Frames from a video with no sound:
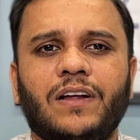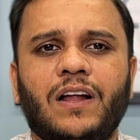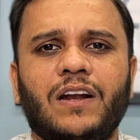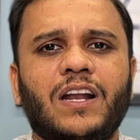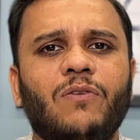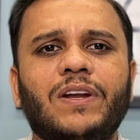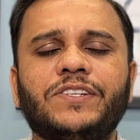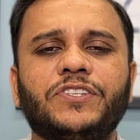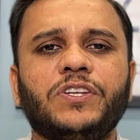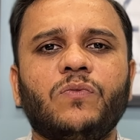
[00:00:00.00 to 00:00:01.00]
now let's
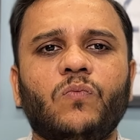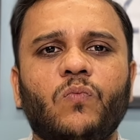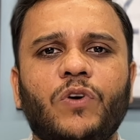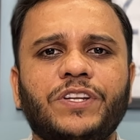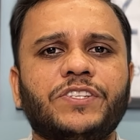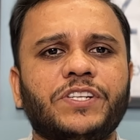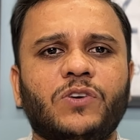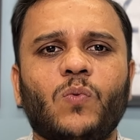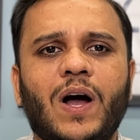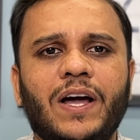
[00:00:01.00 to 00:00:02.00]
see what is
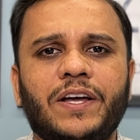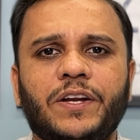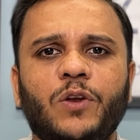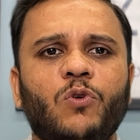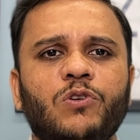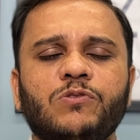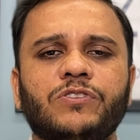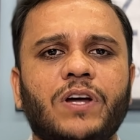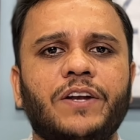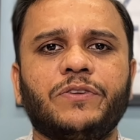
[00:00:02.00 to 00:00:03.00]
required in order to
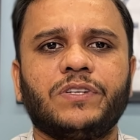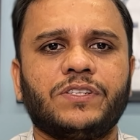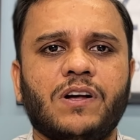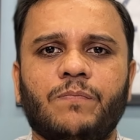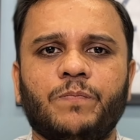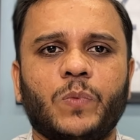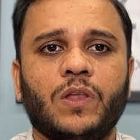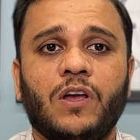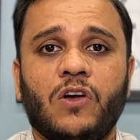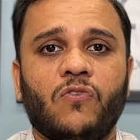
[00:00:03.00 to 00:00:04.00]
start your exam.
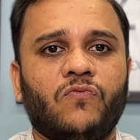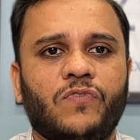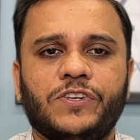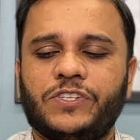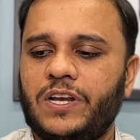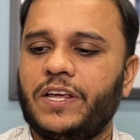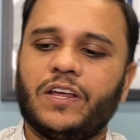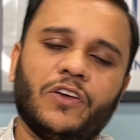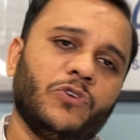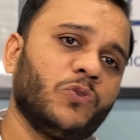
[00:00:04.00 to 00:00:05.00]
Firstly,
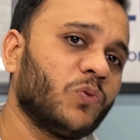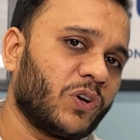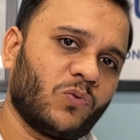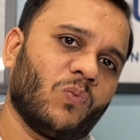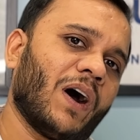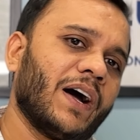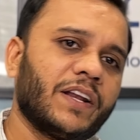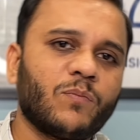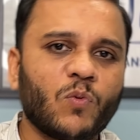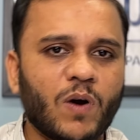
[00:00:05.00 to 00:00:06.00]
you require a
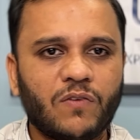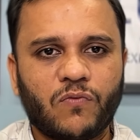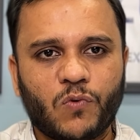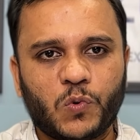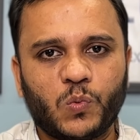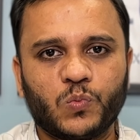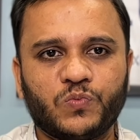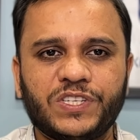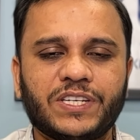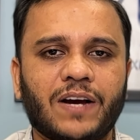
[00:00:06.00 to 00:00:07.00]
mobile phone
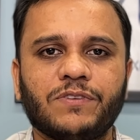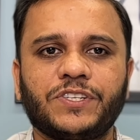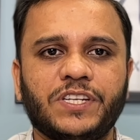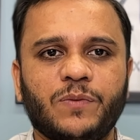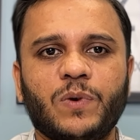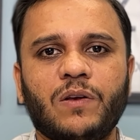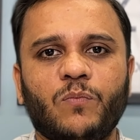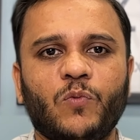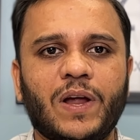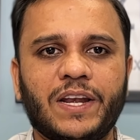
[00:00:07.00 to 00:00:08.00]
which have a stable
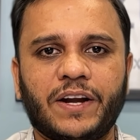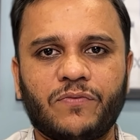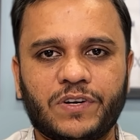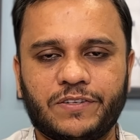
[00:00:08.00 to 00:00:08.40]
mobile network.